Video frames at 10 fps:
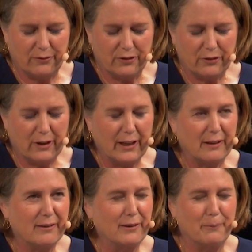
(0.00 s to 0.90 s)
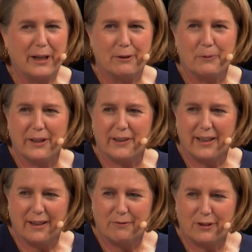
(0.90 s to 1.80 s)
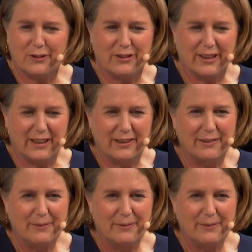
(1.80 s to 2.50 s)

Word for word: of strength, no matter what the adversity.